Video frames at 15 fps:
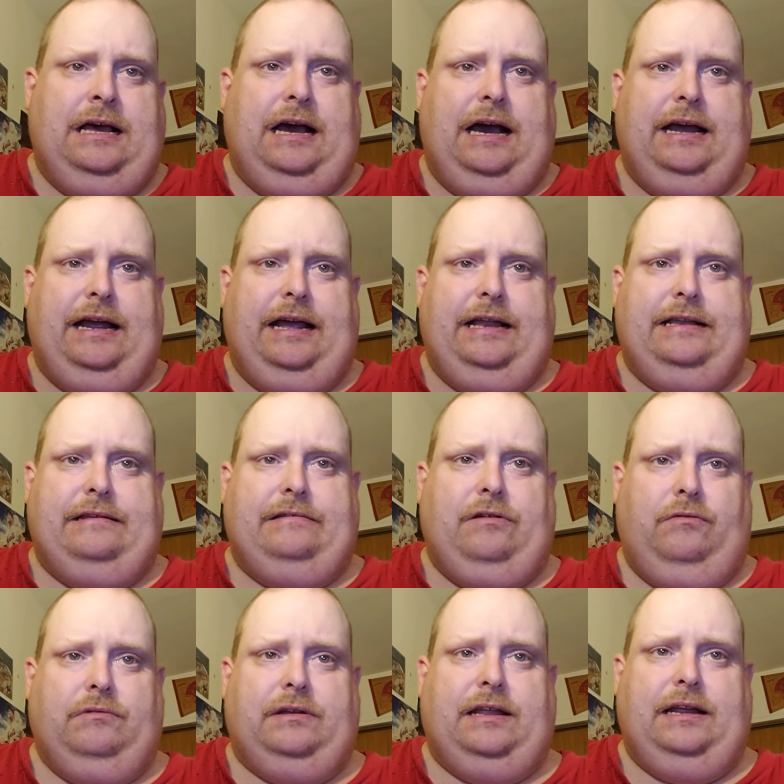I
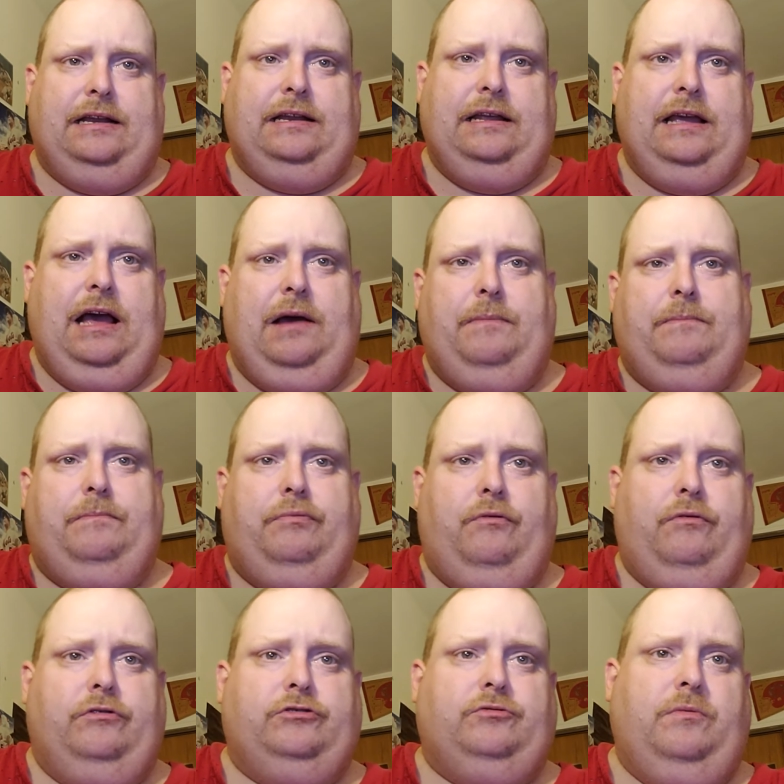don't think the
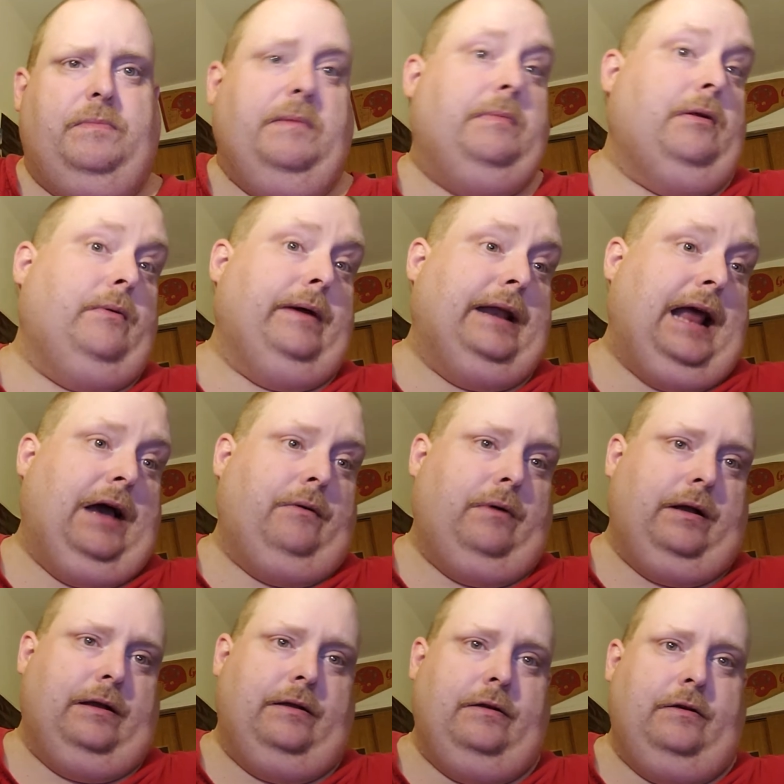Brewers will be blowing that
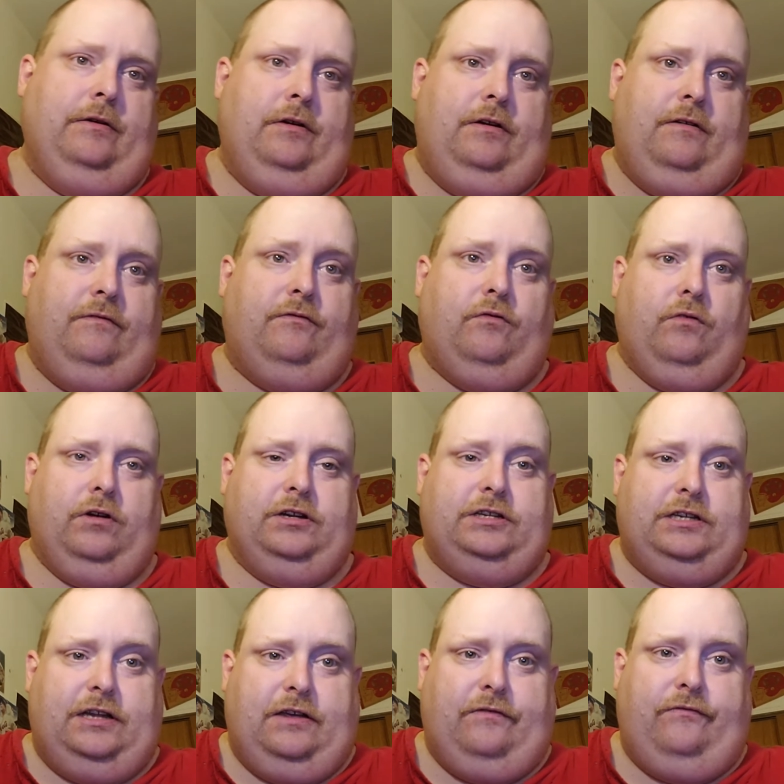one. Of
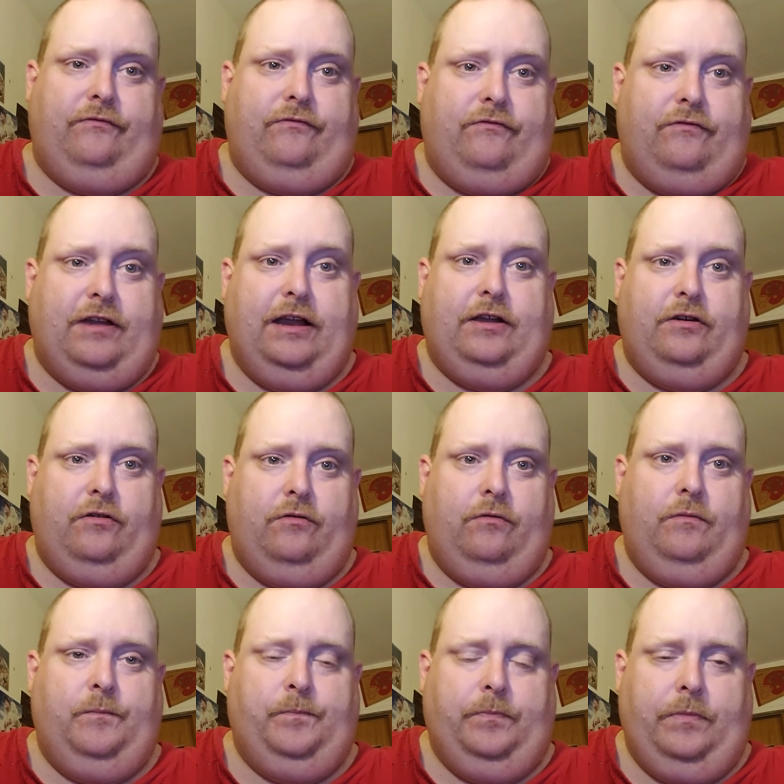course, if they
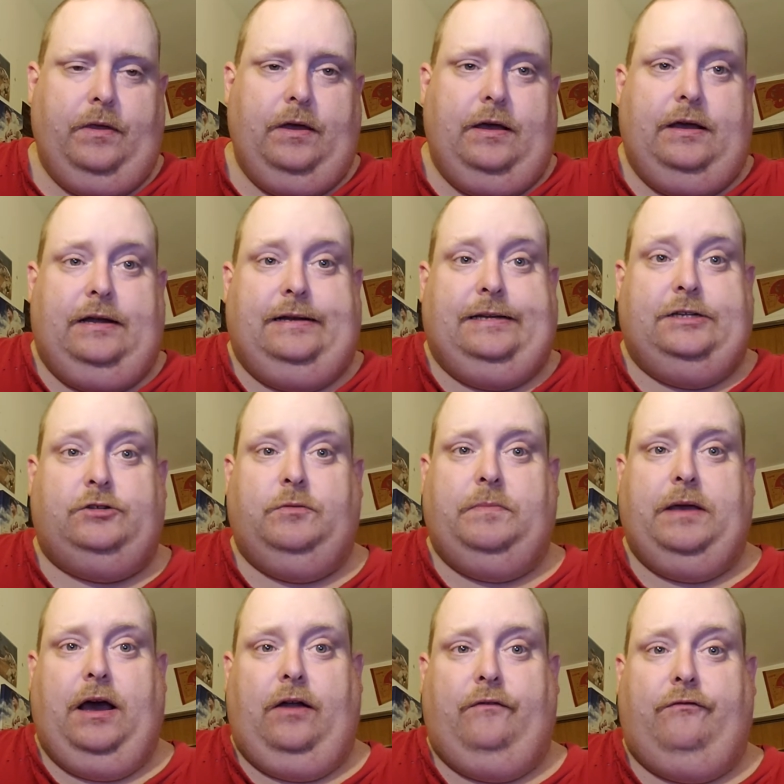do, this will
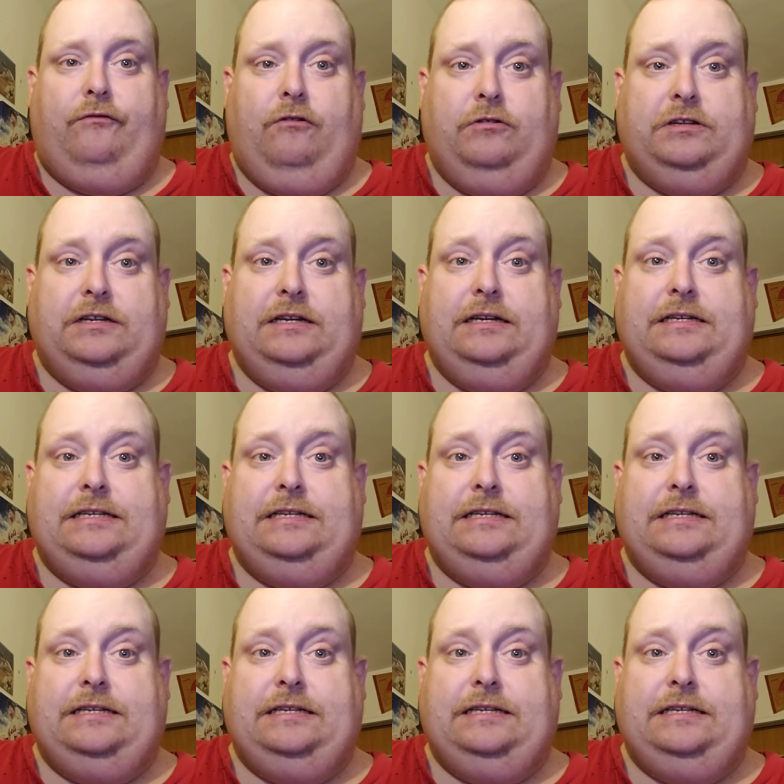be on Frozen